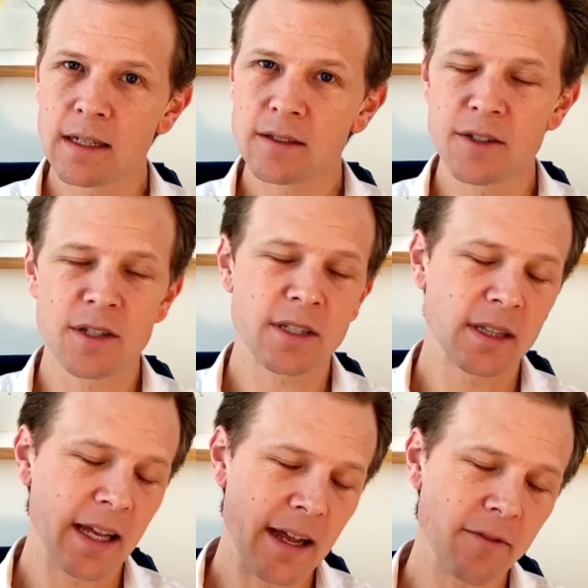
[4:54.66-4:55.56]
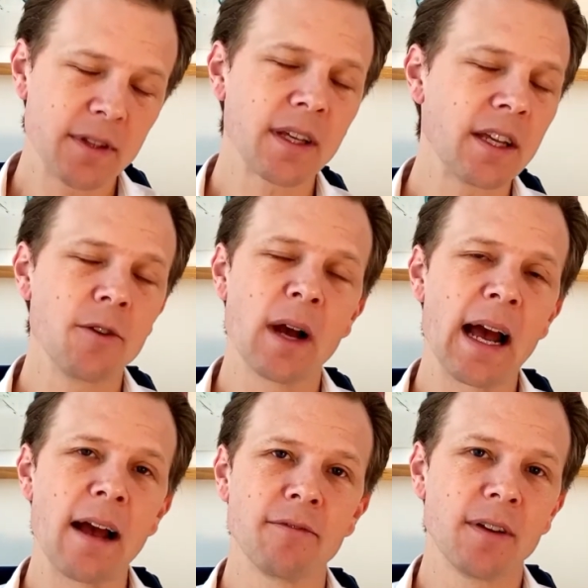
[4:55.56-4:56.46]
to just lay everything you
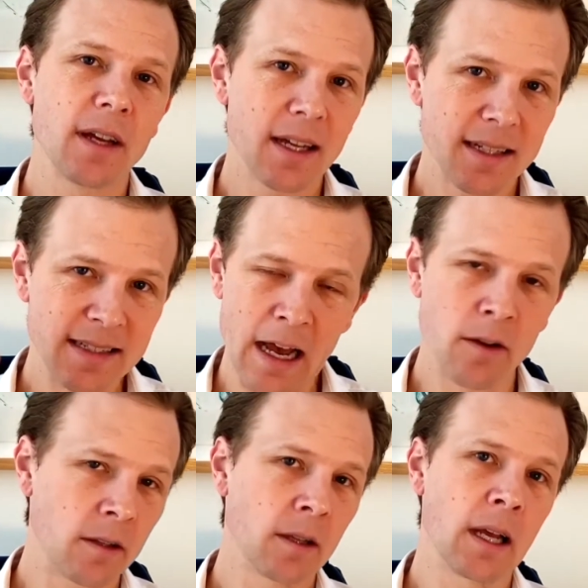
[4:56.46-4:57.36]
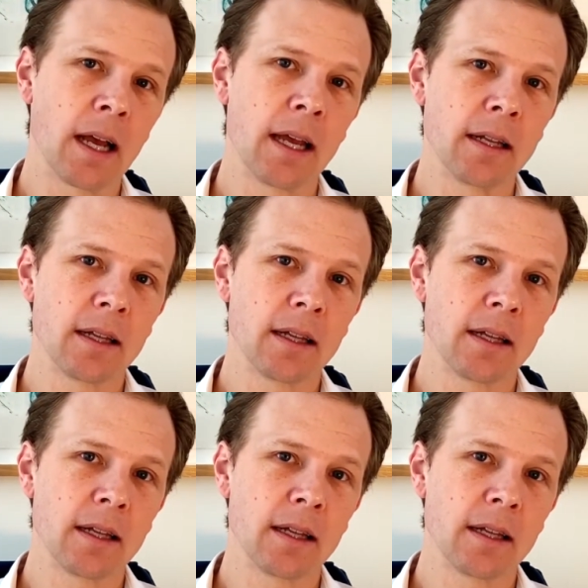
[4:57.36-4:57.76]
have down on the line